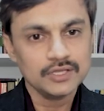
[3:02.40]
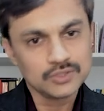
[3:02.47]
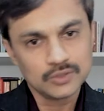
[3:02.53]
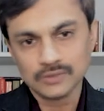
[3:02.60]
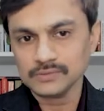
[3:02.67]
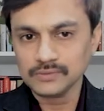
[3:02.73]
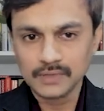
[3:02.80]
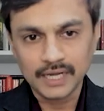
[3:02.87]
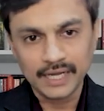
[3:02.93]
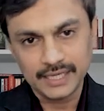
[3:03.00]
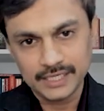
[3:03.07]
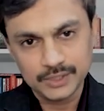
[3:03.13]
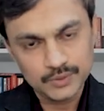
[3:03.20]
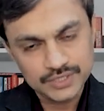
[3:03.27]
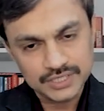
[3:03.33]
So I
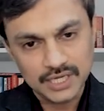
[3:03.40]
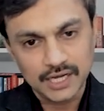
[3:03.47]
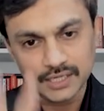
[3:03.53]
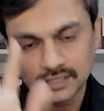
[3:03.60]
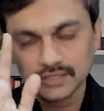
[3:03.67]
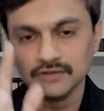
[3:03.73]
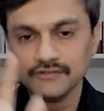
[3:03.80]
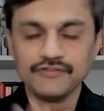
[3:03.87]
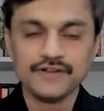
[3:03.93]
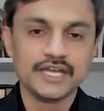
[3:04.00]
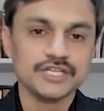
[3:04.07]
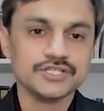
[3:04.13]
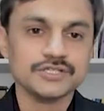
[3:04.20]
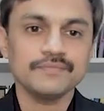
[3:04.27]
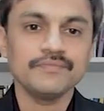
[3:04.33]
need to start
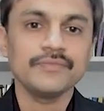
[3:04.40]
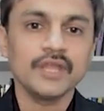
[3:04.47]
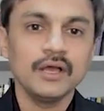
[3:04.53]
fresh.